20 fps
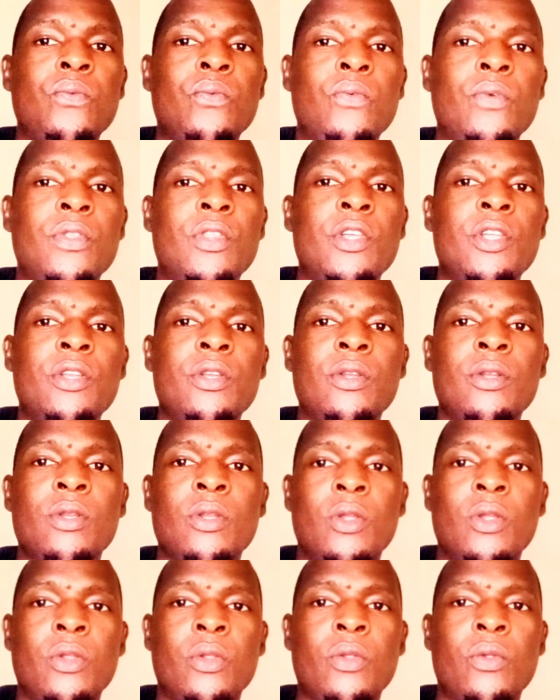within
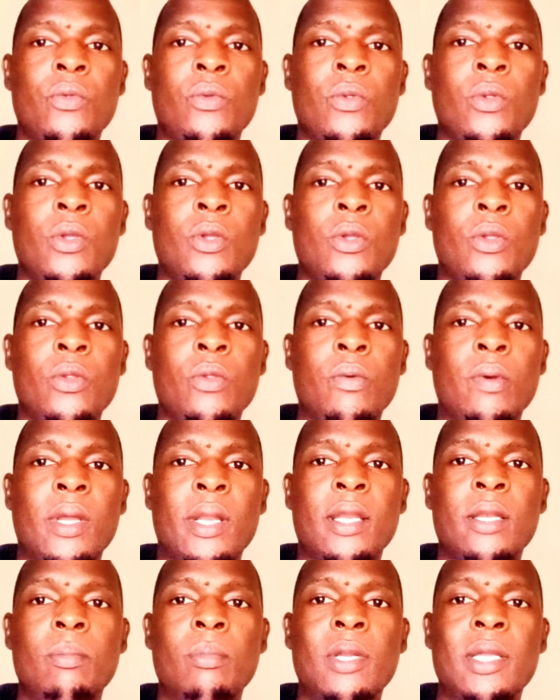the
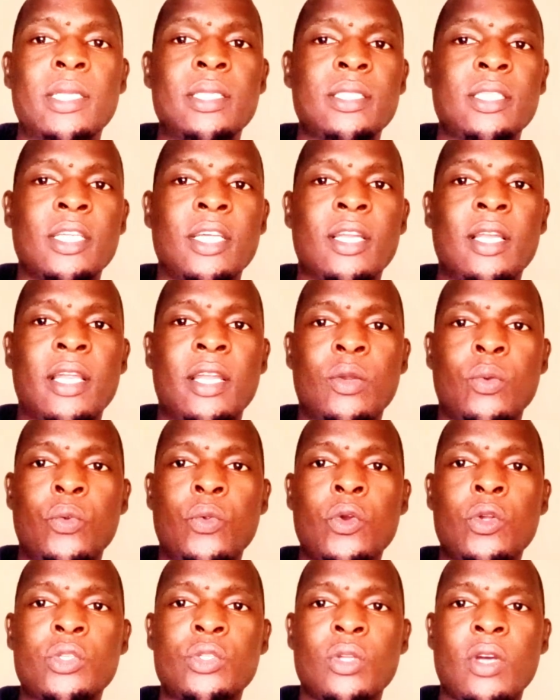red blood cell, and
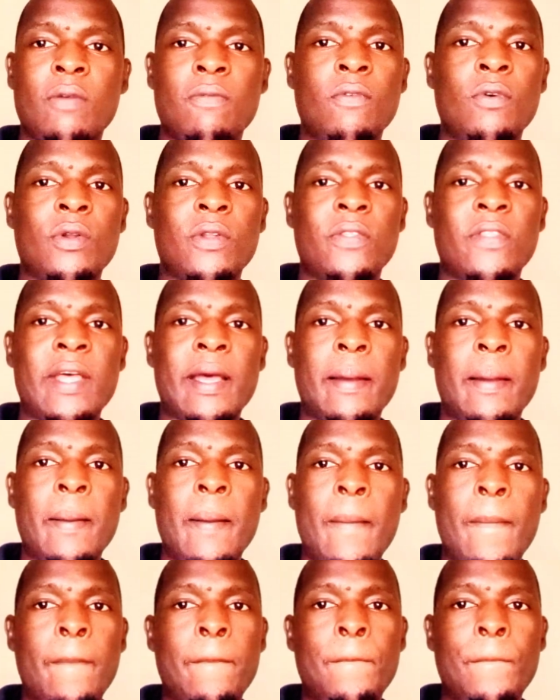we also have got the
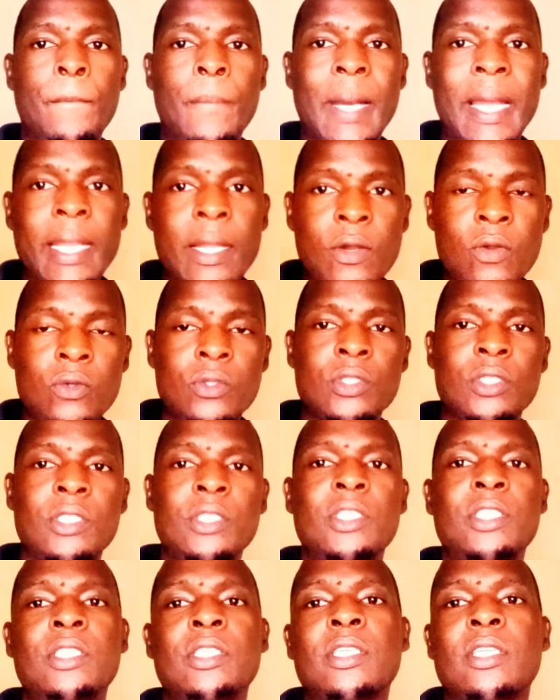
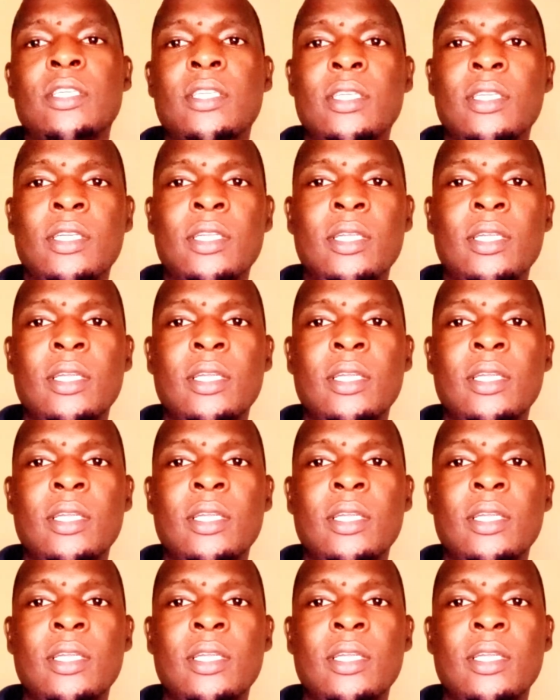microcytic,